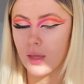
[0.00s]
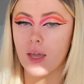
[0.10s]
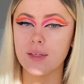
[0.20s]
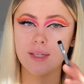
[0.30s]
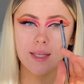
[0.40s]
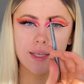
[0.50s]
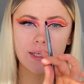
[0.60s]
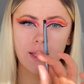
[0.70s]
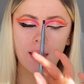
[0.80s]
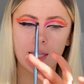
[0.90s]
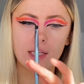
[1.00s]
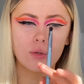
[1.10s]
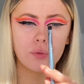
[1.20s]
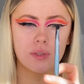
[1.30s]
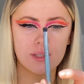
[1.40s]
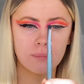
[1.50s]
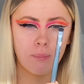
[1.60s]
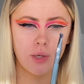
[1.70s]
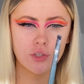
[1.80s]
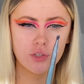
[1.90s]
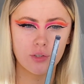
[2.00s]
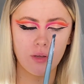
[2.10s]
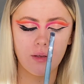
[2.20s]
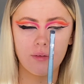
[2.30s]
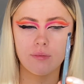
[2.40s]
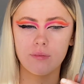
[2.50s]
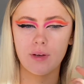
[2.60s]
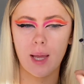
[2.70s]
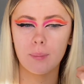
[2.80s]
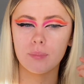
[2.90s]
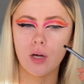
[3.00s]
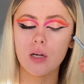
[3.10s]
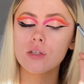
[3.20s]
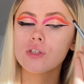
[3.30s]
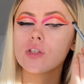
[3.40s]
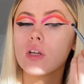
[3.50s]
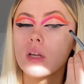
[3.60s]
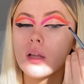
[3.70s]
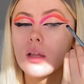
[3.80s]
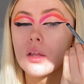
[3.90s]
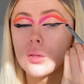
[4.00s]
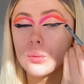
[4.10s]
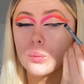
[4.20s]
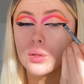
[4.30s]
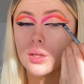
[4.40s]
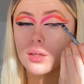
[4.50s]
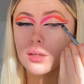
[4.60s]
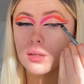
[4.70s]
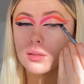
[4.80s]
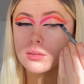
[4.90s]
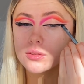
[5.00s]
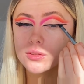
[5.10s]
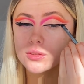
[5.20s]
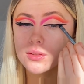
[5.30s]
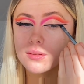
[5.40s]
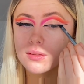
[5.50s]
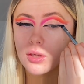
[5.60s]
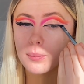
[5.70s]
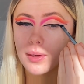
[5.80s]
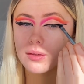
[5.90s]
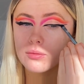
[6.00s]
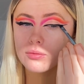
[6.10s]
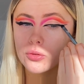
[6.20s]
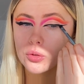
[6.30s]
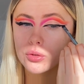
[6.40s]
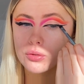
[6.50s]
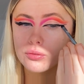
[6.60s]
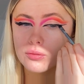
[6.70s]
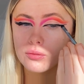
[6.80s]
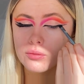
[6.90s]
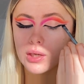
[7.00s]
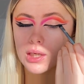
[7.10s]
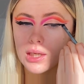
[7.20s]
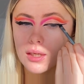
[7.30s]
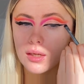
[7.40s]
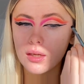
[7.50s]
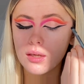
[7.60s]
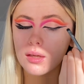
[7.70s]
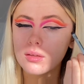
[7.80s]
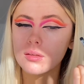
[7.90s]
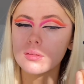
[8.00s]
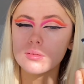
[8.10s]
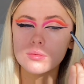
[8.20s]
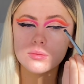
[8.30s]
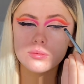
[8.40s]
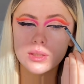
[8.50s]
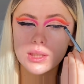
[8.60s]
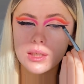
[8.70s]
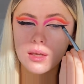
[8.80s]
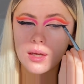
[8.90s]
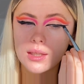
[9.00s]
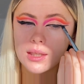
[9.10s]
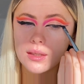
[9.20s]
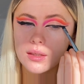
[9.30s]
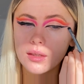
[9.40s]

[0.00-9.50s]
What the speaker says: And taking a little smudged flat brush, we're gonna just go back and forth really lightly.